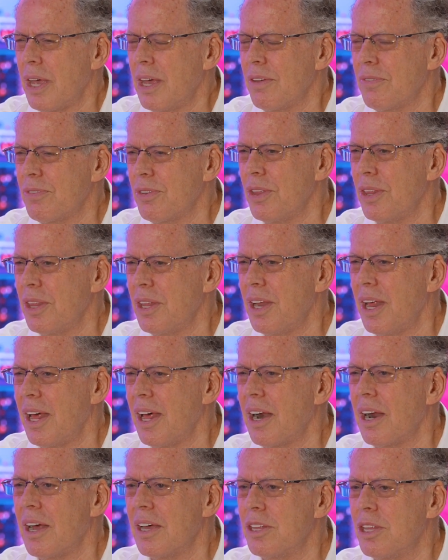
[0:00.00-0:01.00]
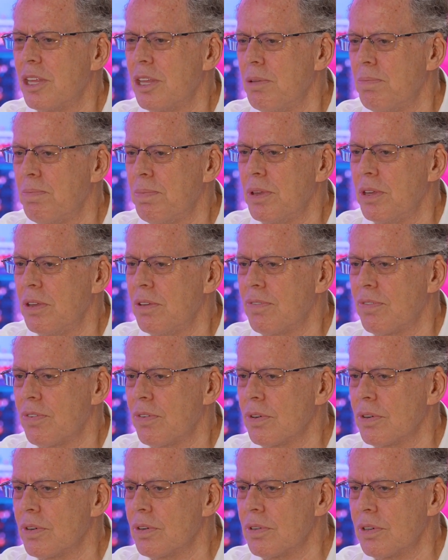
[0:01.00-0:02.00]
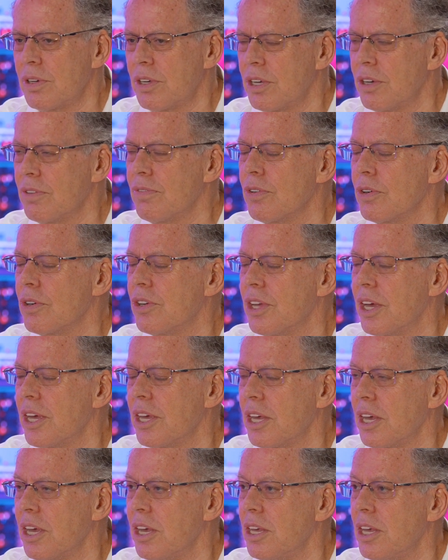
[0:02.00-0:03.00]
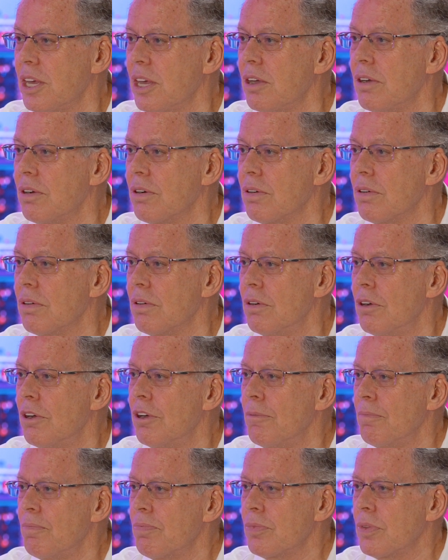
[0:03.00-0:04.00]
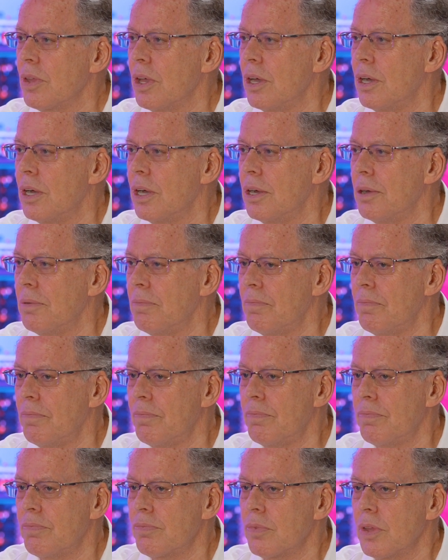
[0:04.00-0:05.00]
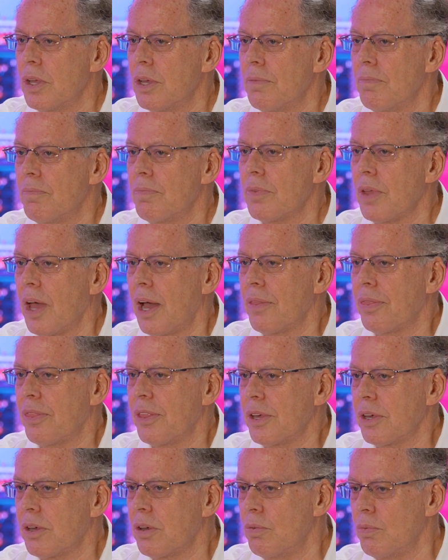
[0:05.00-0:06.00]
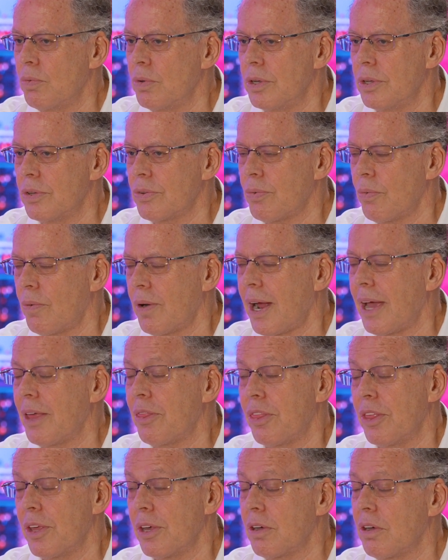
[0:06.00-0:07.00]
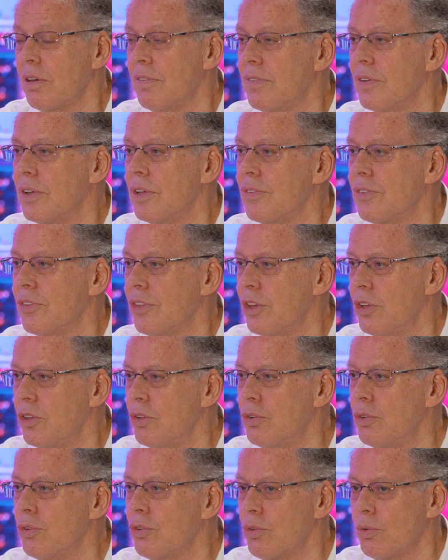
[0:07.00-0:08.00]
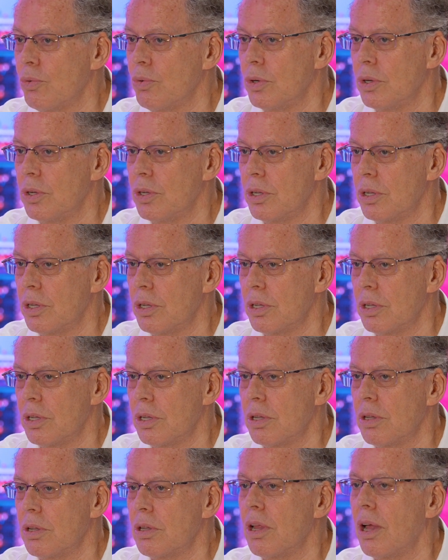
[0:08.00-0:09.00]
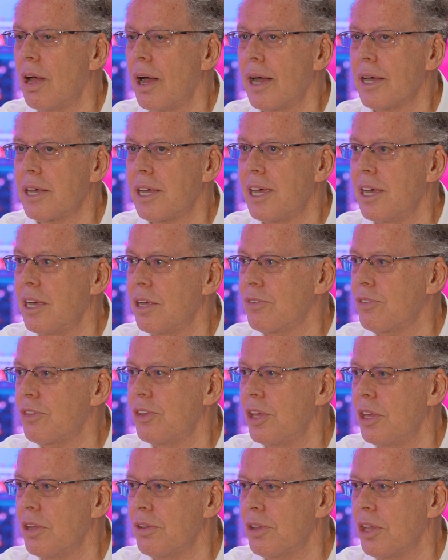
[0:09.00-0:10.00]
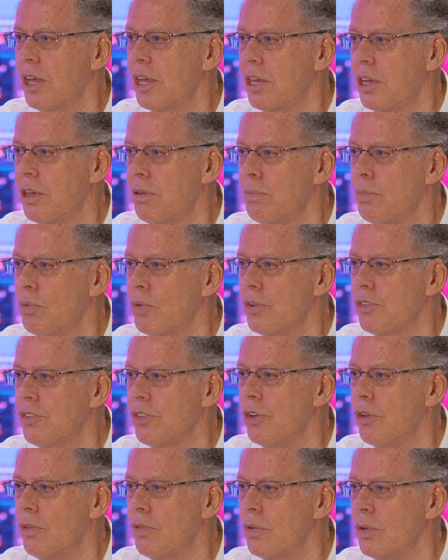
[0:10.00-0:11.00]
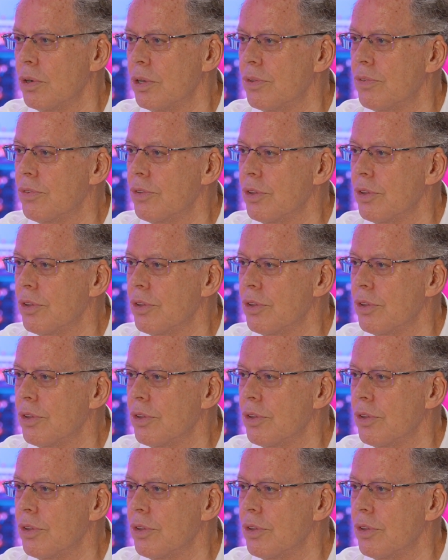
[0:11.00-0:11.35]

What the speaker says: After they'd had ITP for give or take a year, I think it was what I think of as the usual, I can't stand taking more steroids